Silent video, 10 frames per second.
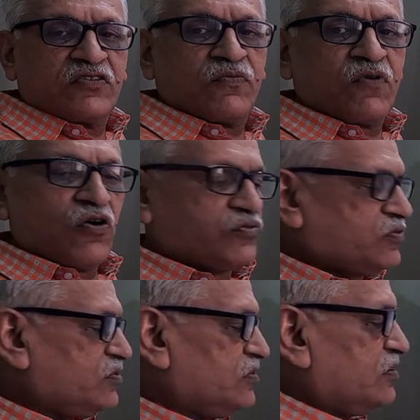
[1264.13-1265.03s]
of
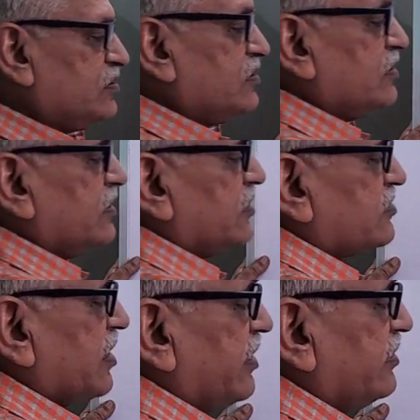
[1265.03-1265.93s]
cos is
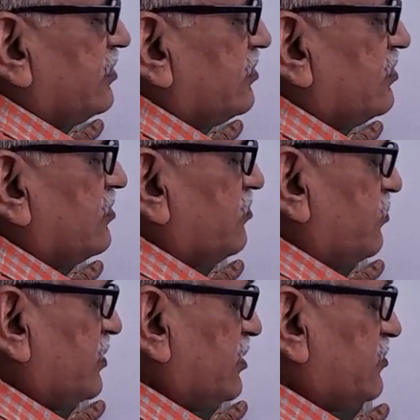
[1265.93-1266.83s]
sine
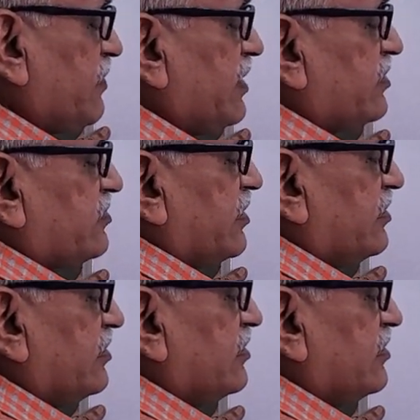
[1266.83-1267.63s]
with this minus sign,